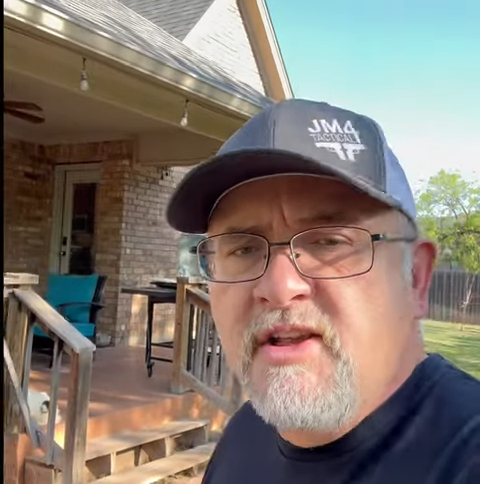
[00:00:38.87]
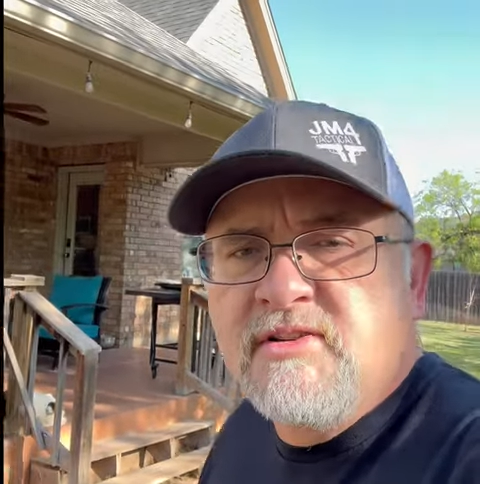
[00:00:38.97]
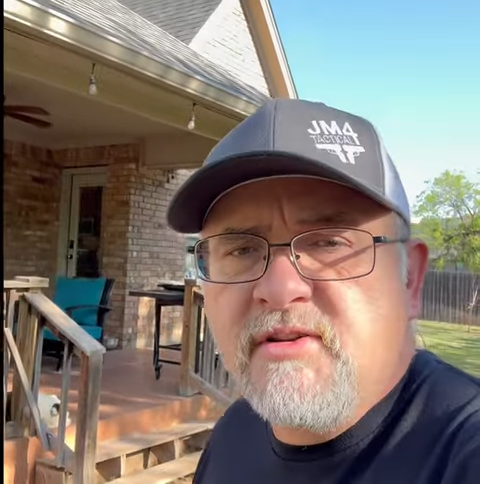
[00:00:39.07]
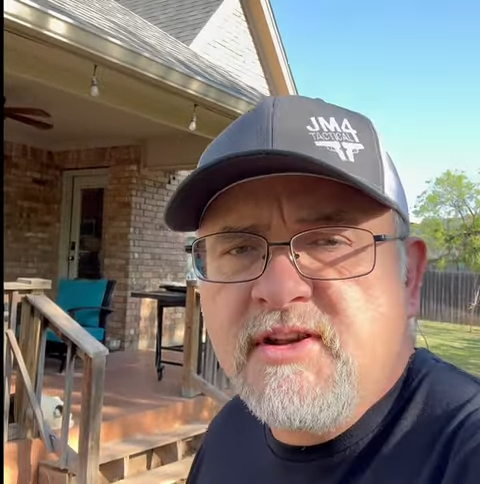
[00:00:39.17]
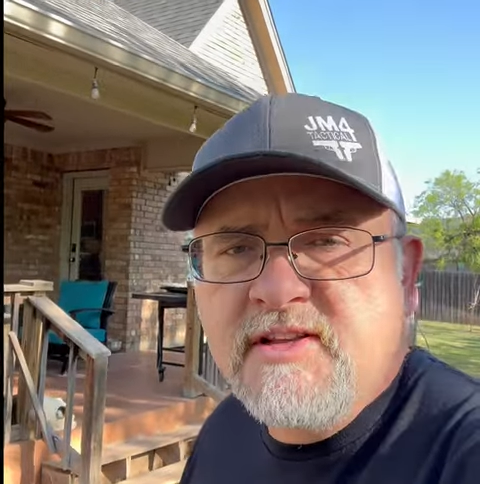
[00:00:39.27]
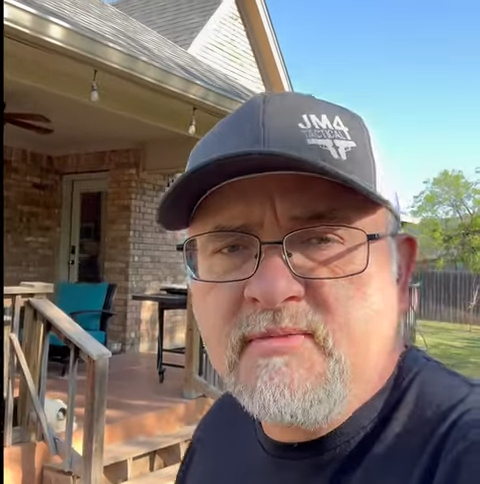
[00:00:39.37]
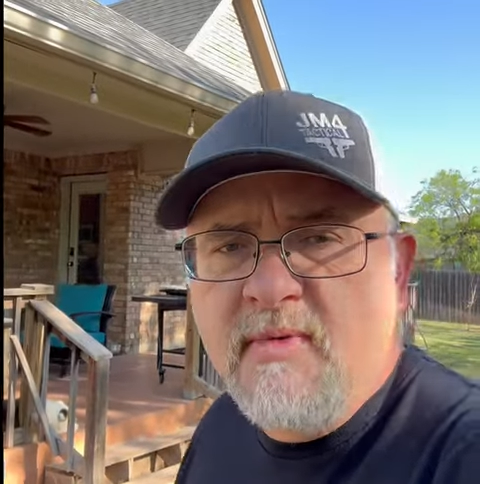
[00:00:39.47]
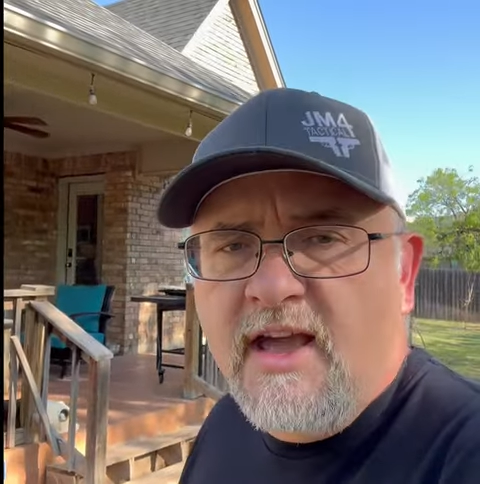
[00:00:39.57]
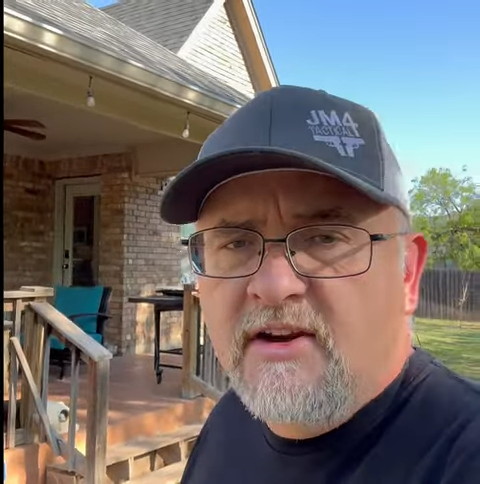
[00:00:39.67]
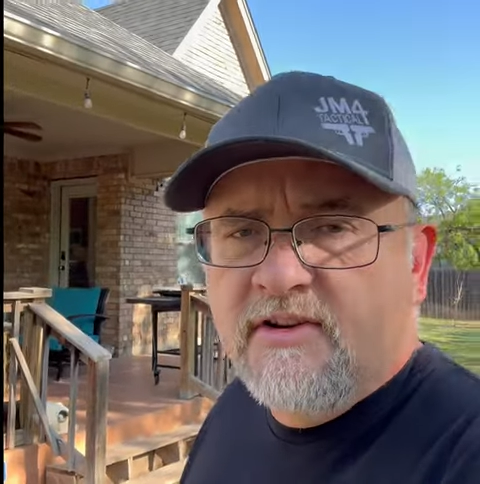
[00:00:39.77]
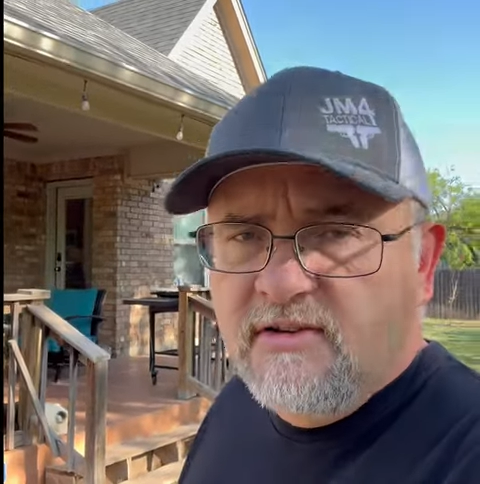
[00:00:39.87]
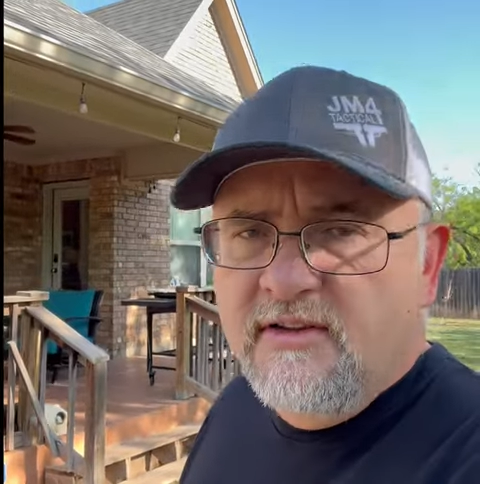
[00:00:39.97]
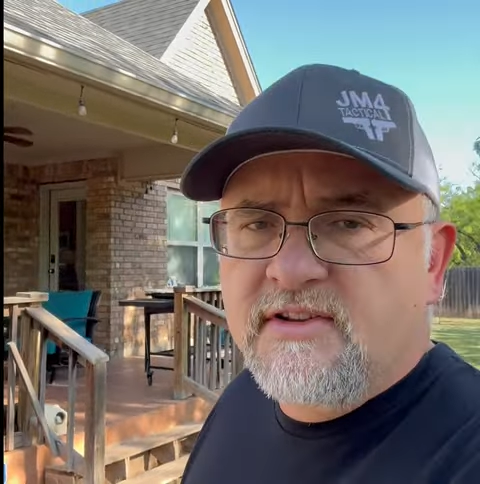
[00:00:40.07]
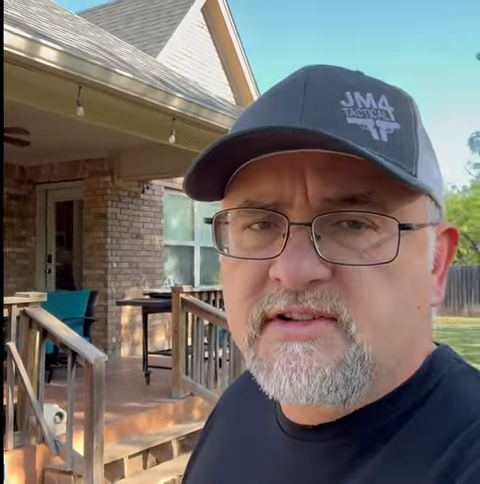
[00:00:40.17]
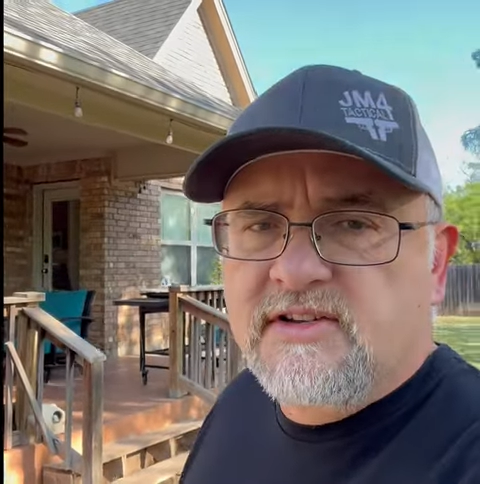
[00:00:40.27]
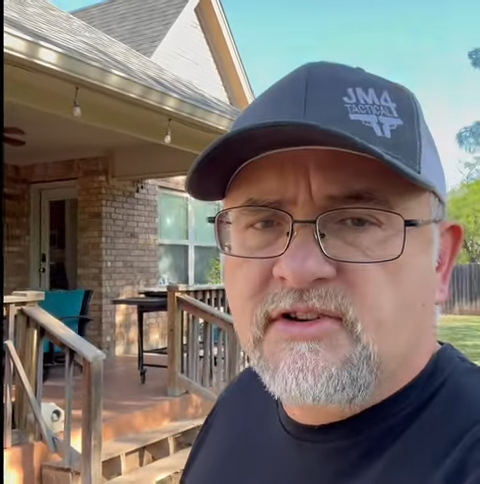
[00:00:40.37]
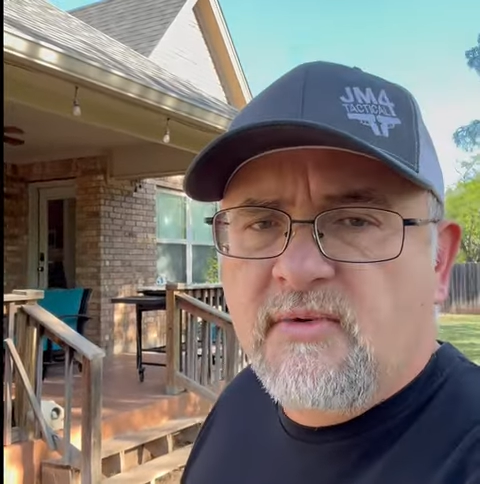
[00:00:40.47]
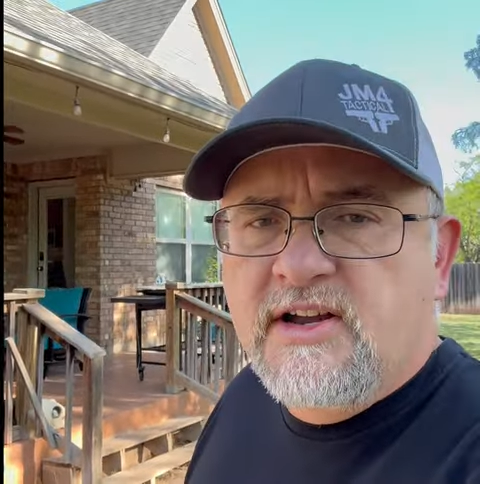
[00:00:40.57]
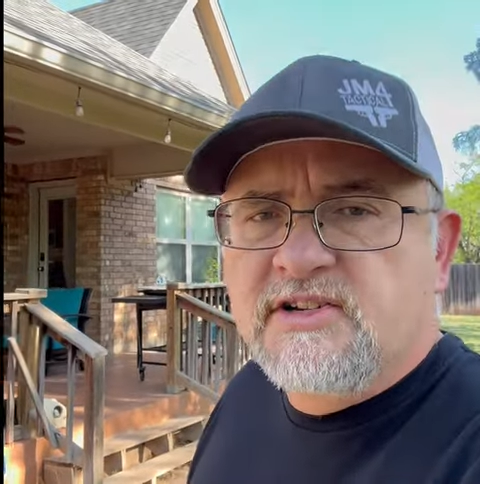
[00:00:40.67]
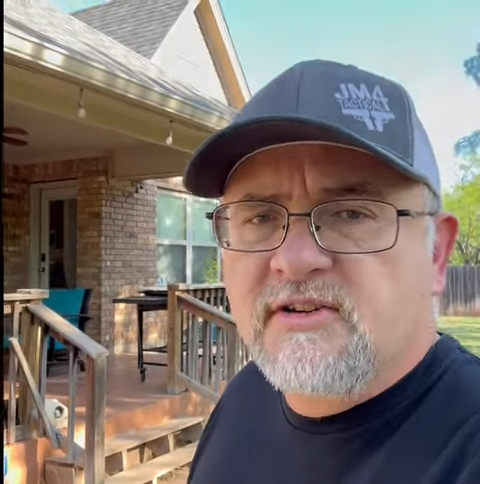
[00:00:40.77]
So it doesn't matter your living
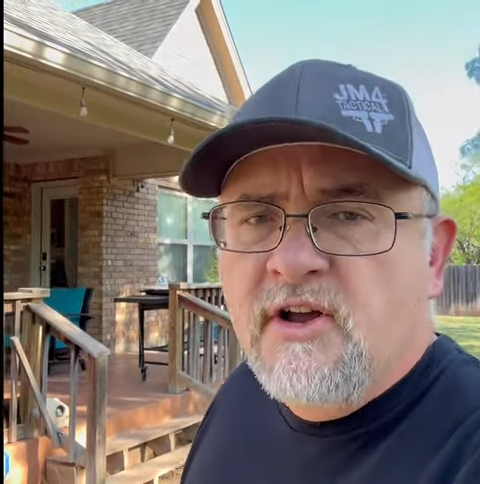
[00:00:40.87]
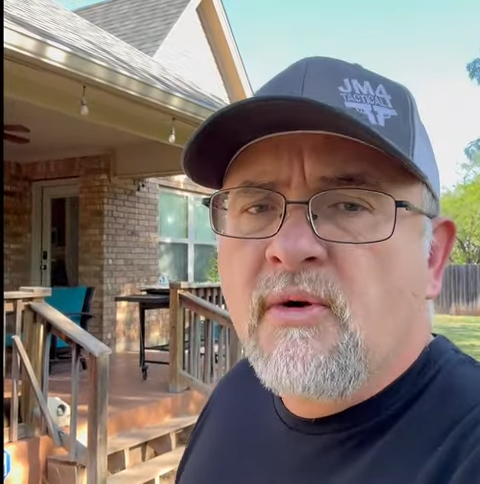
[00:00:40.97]
situation.